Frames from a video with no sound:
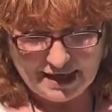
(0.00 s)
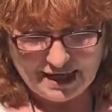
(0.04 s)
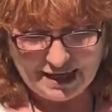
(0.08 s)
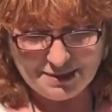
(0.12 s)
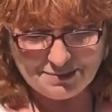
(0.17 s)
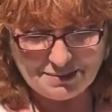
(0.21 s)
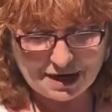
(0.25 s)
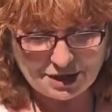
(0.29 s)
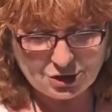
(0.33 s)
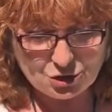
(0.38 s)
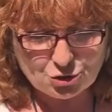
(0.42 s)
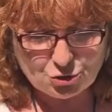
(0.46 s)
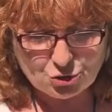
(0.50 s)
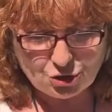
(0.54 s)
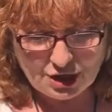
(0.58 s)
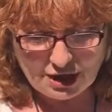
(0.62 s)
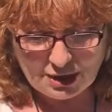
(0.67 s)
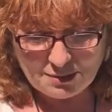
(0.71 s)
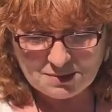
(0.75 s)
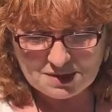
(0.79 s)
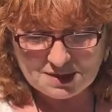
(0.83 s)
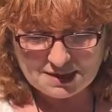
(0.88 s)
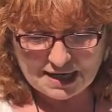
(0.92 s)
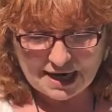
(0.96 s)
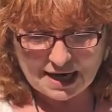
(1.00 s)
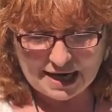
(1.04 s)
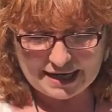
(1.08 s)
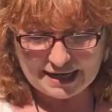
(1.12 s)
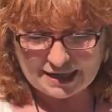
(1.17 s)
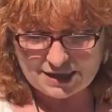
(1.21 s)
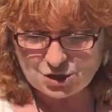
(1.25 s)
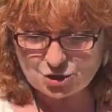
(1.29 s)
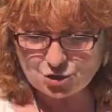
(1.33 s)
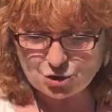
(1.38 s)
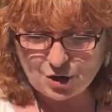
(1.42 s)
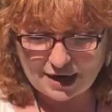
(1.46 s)
In my dreams, I
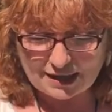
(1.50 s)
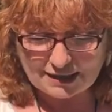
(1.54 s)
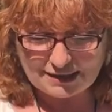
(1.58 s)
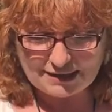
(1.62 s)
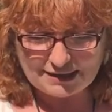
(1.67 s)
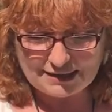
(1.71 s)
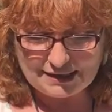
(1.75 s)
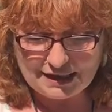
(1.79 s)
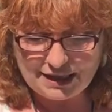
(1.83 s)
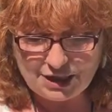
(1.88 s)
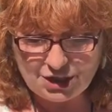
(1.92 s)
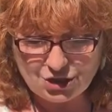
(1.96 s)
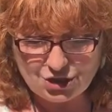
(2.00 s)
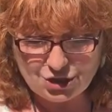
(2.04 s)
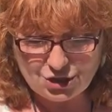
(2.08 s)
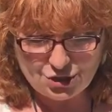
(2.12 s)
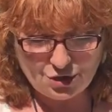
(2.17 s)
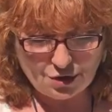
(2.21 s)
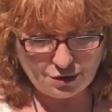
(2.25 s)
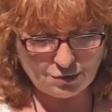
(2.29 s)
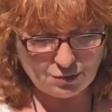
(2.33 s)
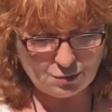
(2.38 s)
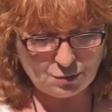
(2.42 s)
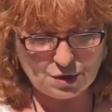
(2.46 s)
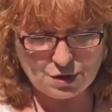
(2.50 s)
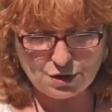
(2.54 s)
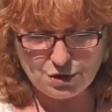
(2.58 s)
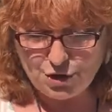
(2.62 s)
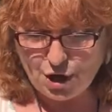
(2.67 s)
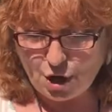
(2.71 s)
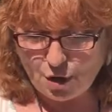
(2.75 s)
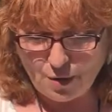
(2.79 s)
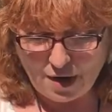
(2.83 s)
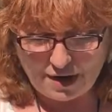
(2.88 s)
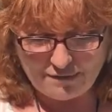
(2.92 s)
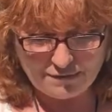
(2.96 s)
extracted each note with
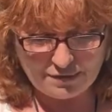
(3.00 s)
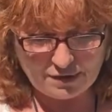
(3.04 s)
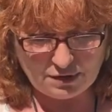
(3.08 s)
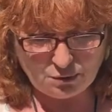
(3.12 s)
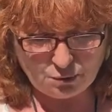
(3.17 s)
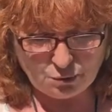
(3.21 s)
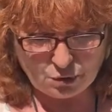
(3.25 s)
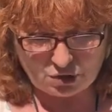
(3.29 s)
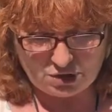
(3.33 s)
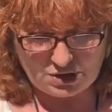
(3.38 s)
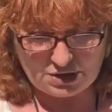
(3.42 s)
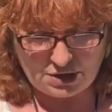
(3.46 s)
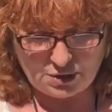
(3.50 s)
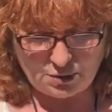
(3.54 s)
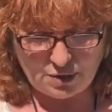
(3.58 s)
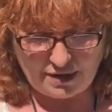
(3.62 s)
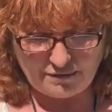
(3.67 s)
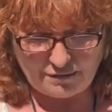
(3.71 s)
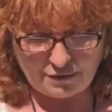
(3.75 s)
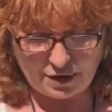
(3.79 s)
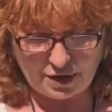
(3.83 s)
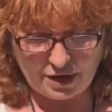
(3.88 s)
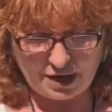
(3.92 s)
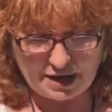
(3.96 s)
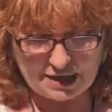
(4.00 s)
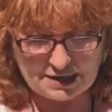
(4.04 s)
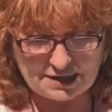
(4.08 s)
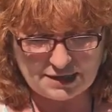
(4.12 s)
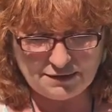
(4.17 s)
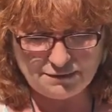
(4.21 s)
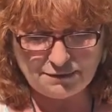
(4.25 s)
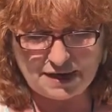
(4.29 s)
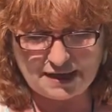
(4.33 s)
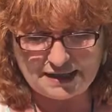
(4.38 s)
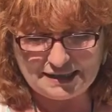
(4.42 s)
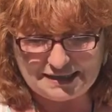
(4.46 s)
no effort whatsoever, as
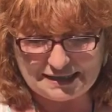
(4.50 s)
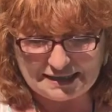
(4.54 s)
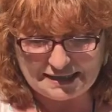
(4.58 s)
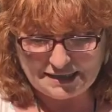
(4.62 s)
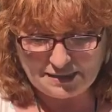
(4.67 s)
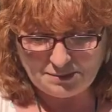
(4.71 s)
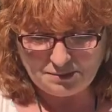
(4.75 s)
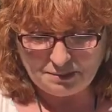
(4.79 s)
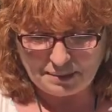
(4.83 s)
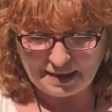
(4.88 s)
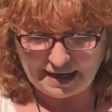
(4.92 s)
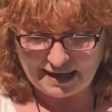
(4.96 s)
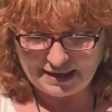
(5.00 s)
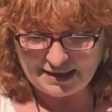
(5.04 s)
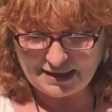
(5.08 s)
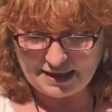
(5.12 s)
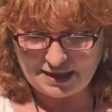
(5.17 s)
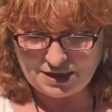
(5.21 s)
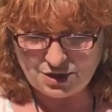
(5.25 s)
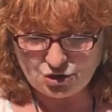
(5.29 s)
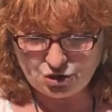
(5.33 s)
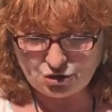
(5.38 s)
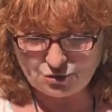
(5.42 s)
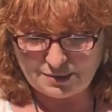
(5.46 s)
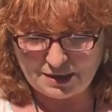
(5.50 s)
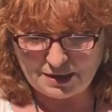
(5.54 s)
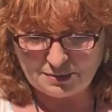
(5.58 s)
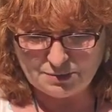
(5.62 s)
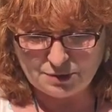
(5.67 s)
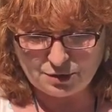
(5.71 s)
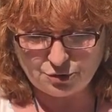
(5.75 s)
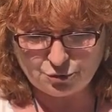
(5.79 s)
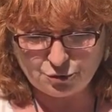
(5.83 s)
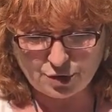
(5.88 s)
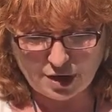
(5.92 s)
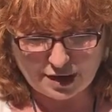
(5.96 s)
if I didn't play the instrument
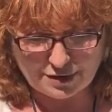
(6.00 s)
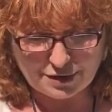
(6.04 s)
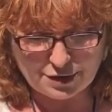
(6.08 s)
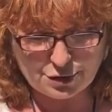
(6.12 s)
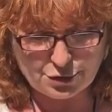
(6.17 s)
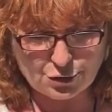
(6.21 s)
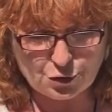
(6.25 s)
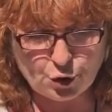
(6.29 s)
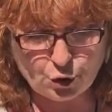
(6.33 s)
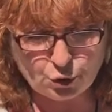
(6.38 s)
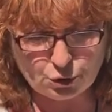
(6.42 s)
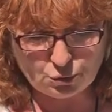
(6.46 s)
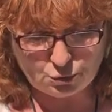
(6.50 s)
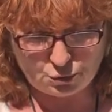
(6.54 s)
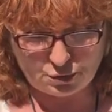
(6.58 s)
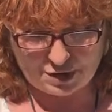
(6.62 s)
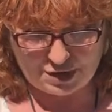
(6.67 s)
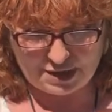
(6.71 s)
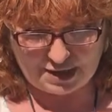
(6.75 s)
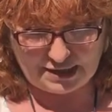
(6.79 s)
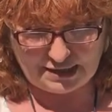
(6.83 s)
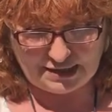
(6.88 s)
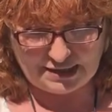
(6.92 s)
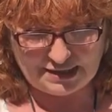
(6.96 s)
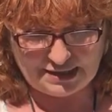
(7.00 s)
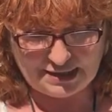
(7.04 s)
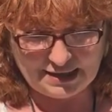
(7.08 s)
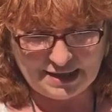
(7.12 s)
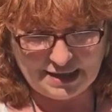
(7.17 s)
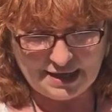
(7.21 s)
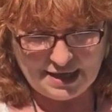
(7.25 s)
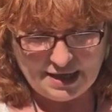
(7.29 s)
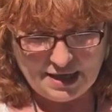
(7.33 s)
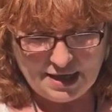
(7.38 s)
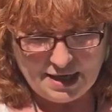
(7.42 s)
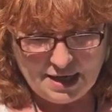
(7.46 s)
but rather thought with
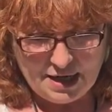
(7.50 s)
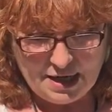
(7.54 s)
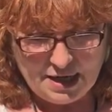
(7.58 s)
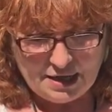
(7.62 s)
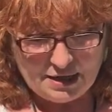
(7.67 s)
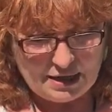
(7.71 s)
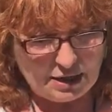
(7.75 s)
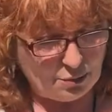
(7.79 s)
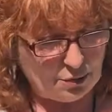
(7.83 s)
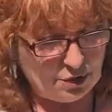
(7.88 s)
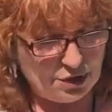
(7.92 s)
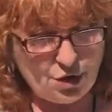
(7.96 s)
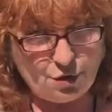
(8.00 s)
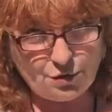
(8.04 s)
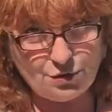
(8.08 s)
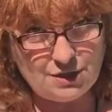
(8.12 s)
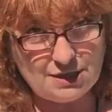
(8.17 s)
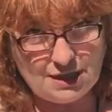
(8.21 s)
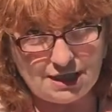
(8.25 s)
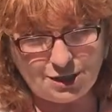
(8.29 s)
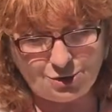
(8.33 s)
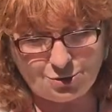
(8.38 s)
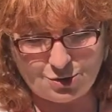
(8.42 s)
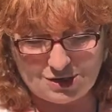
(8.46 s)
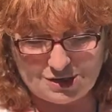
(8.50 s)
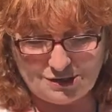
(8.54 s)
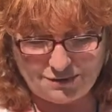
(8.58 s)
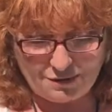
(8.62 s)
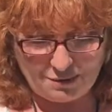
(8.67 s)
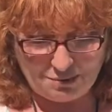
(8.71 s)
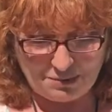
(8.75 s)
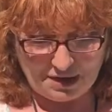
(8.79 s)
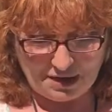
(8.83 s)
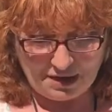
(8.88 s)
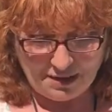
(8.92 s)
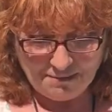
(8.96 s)
it. There were no secrets
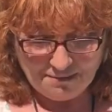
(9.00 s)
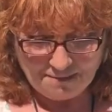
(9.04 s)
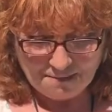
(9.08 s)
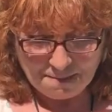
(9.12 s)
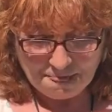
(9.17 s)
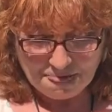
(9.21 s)
for me.